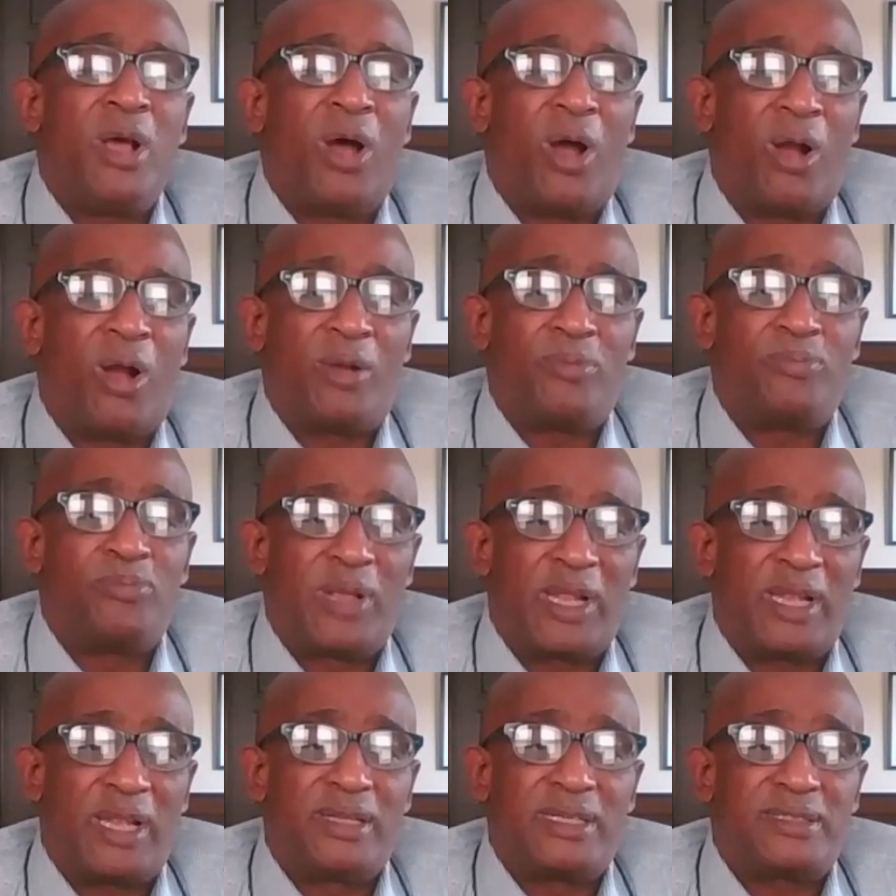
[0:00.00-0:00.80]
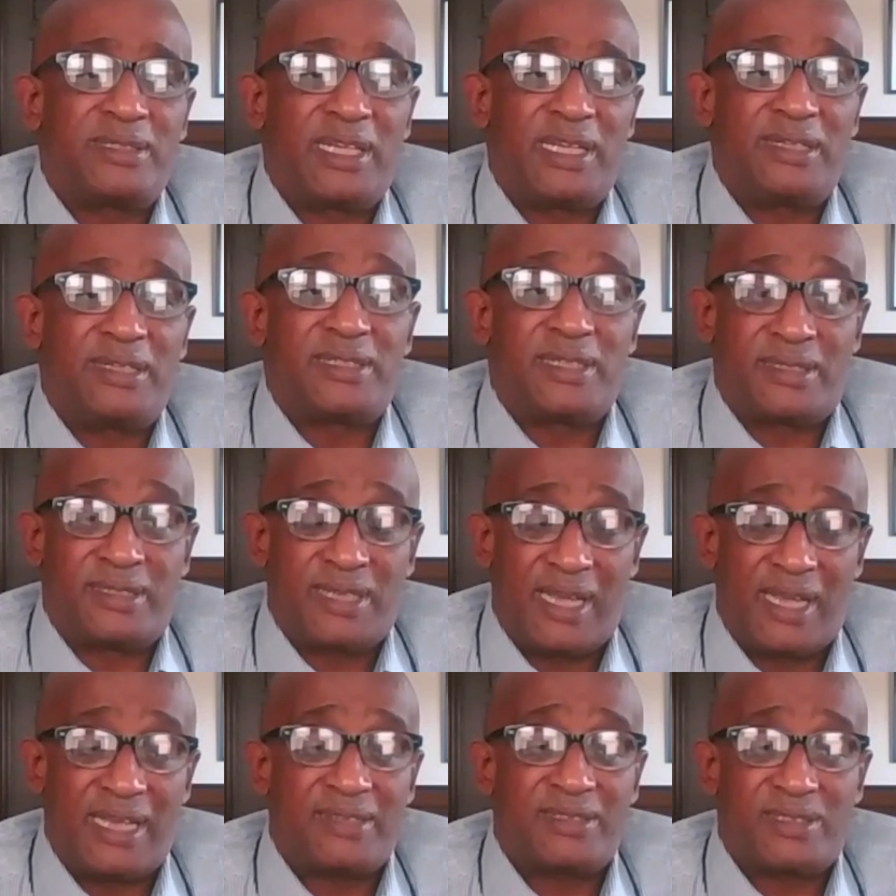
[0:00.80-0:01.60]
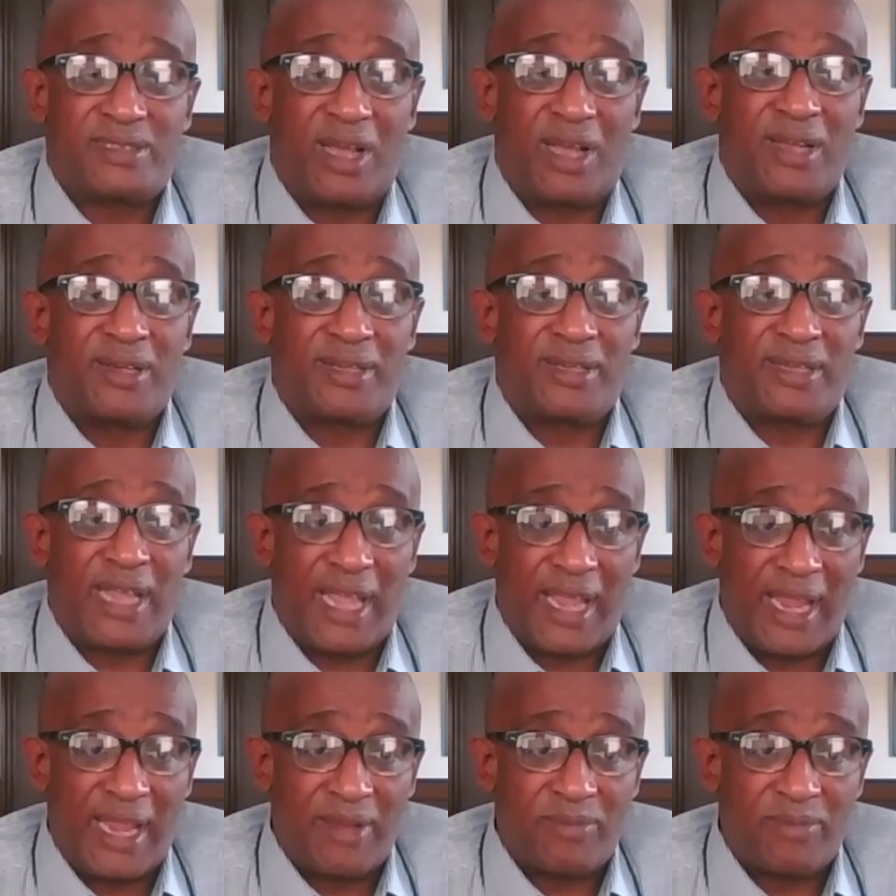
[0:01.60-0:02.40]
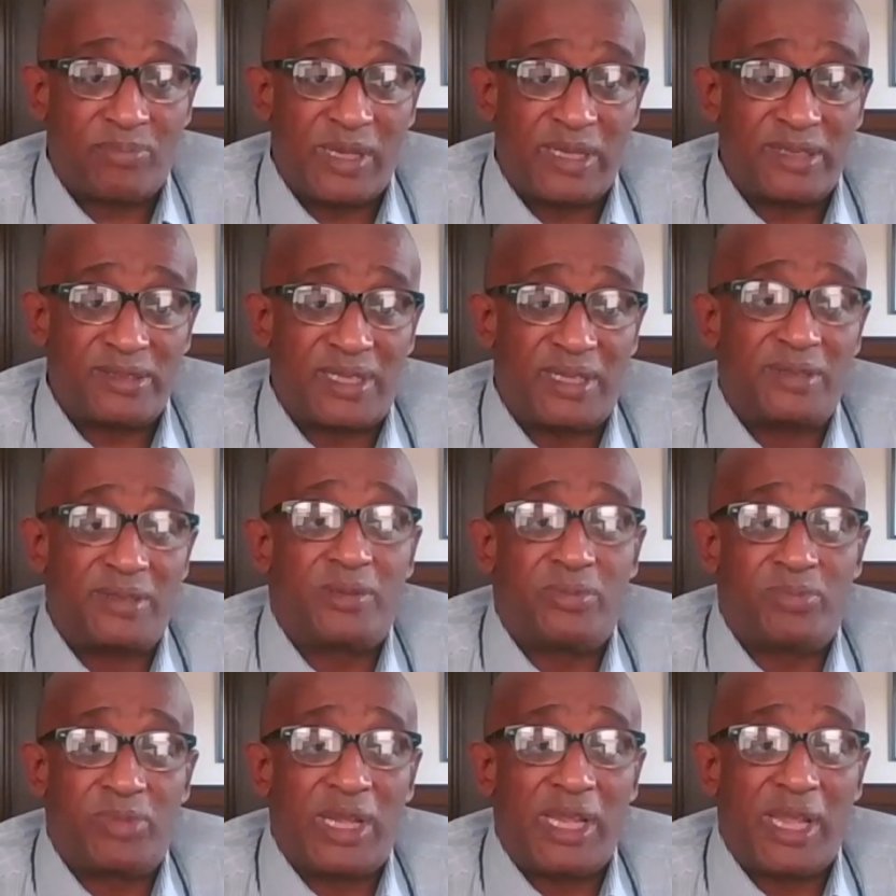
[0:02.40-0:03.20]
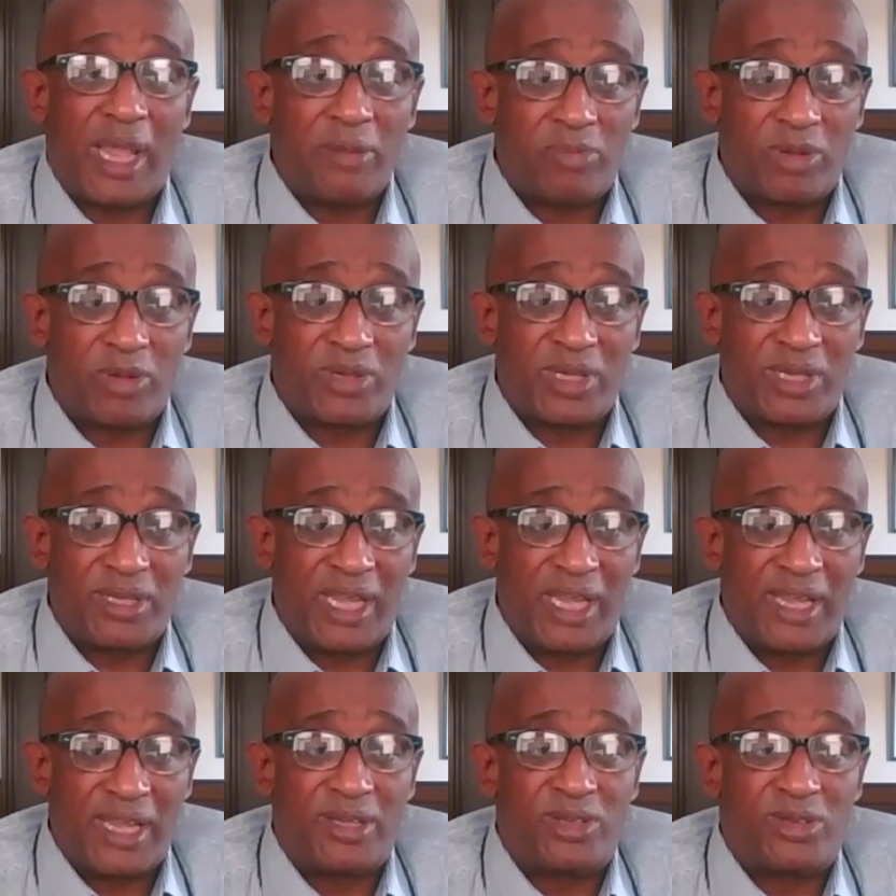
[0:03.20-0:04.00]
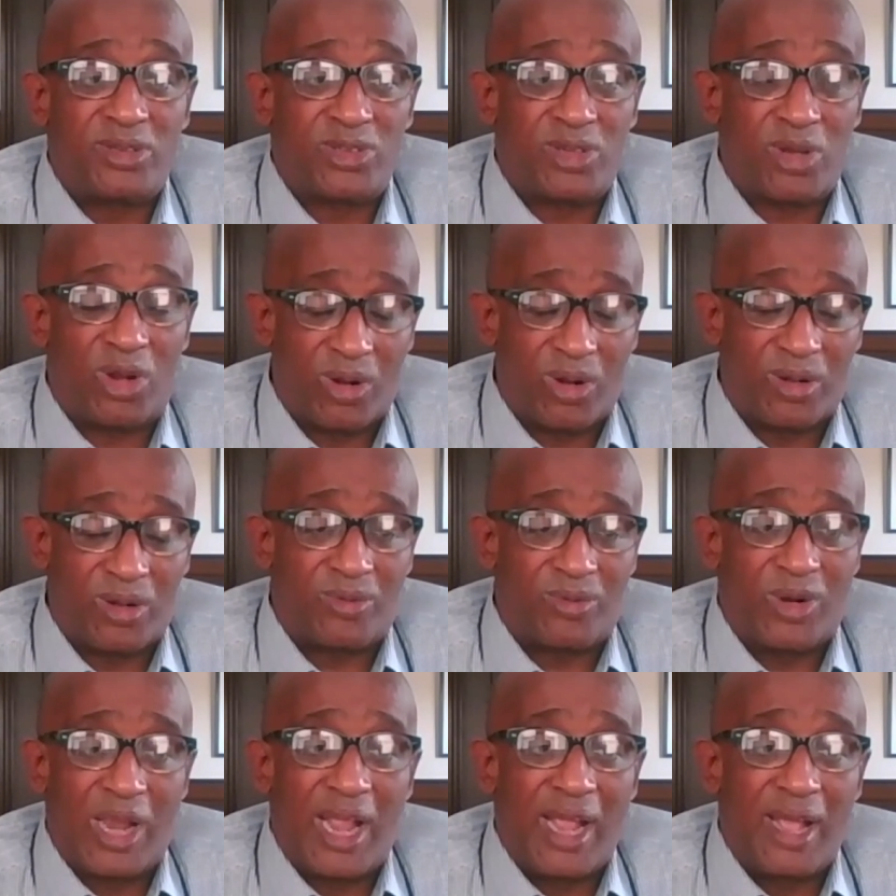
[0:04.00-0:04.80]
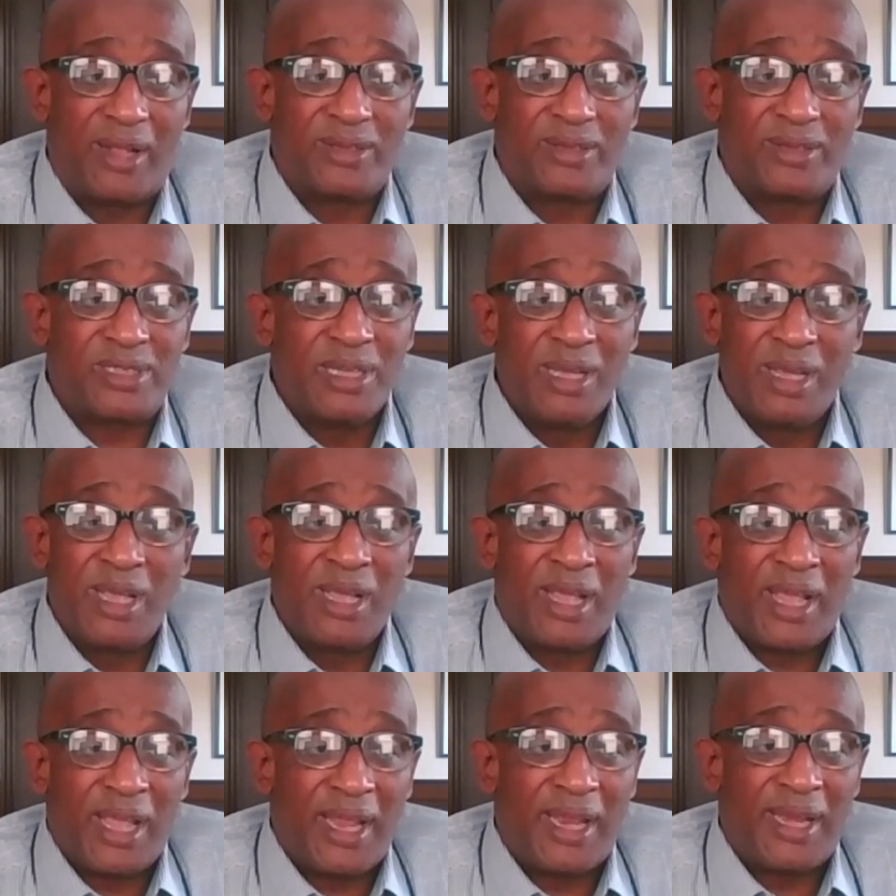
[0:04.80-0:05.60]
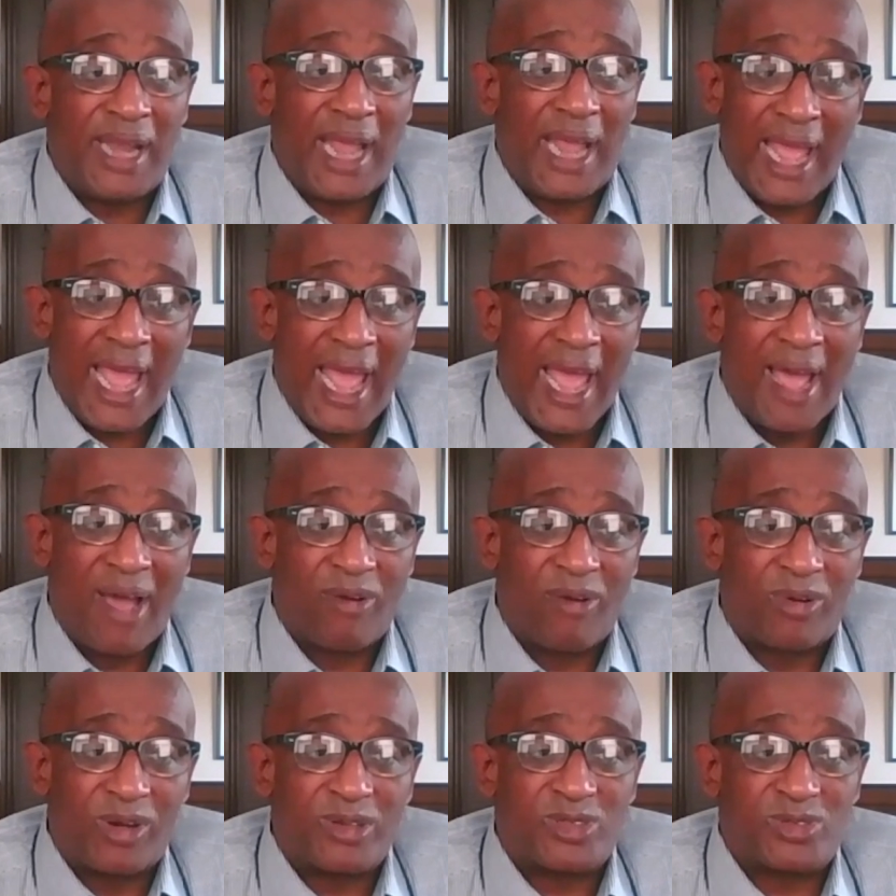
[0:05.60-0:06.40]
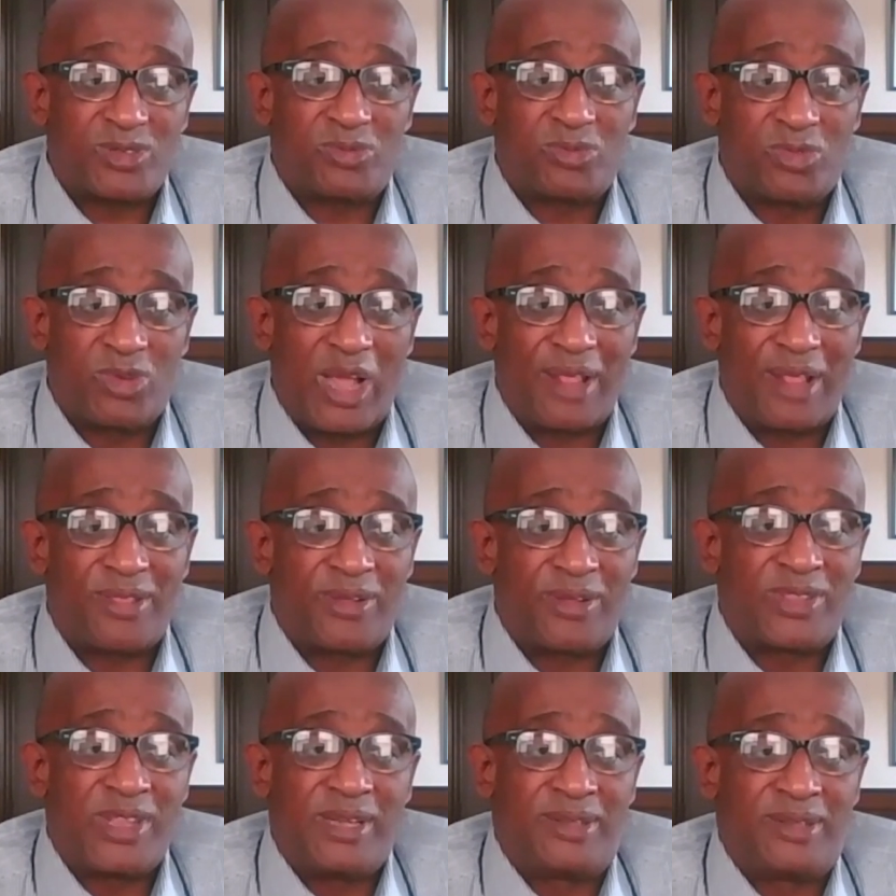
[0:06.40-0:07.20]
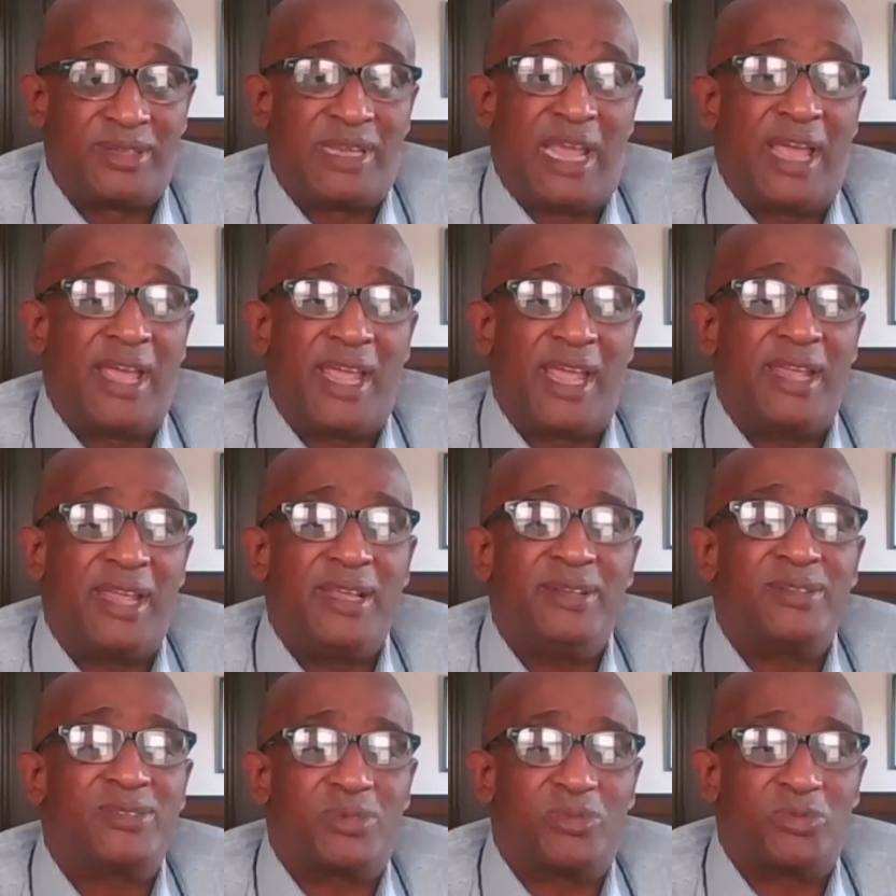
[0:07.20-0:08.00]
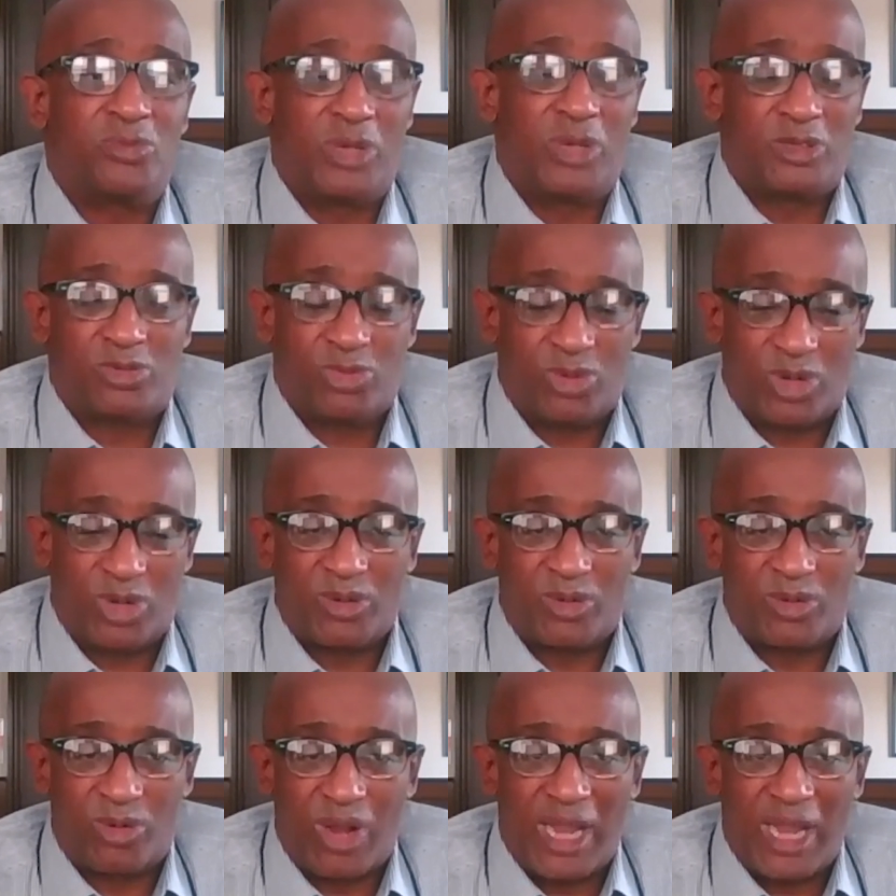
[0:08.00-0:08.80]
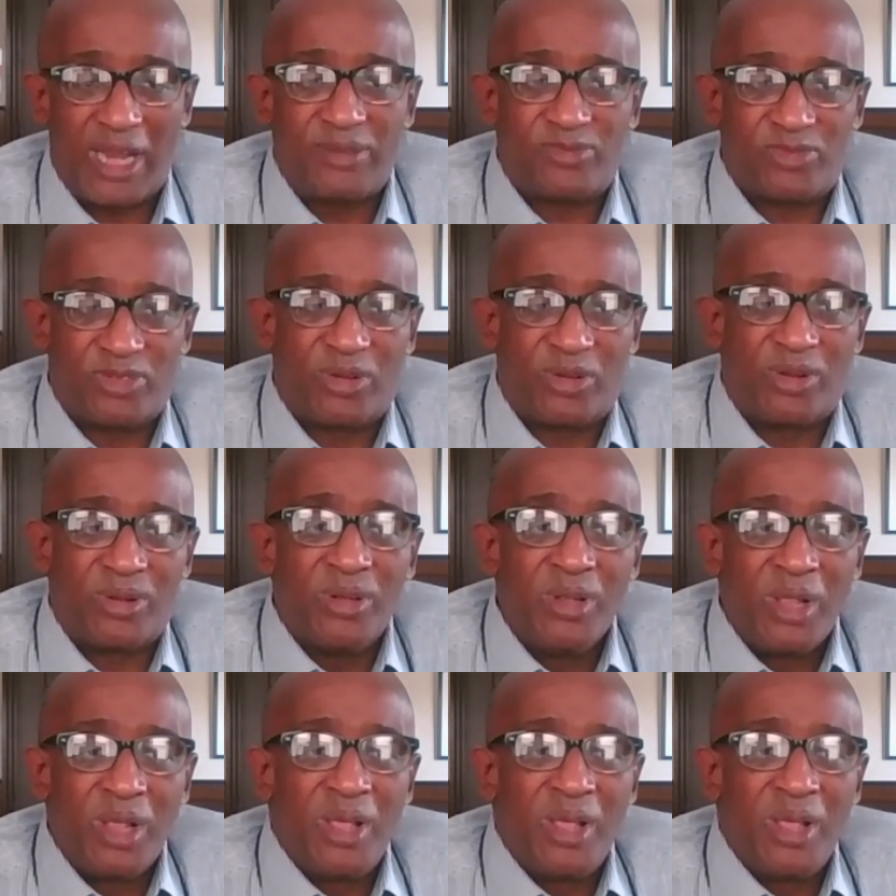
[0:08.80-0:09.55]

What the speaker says: our ability to test on campus and to be able to get turnarounds in hours rather than days, which we're grateful